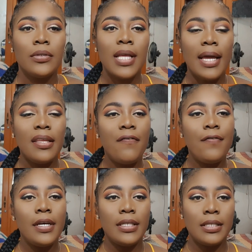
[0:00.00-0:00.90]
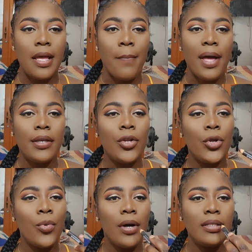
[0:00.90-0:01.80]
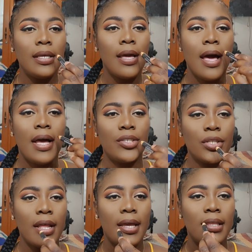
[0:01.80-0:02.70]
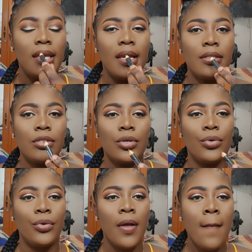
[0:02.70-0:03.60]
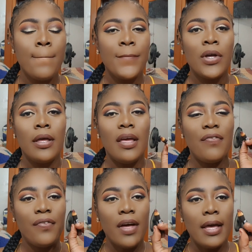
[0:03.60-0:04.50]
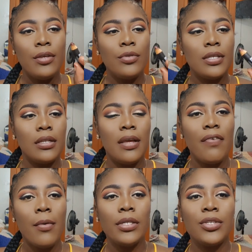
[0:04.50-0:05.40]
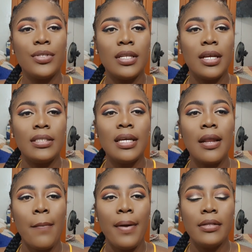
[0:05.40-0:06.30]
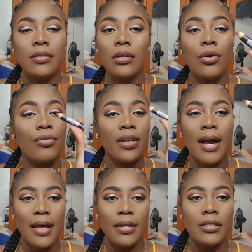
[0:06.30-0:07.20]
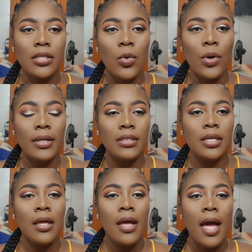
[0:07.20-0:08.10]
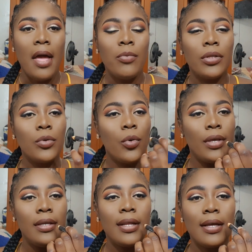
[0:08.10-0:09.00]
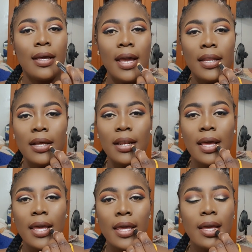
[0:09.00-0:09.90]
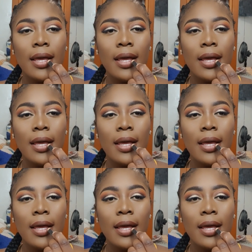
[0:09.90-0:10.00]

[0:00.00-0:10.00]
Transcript: that is the first step, and you don't want the harsh line here. So if I was using a thinner pencil, or regardless of what, I would go in and kind of like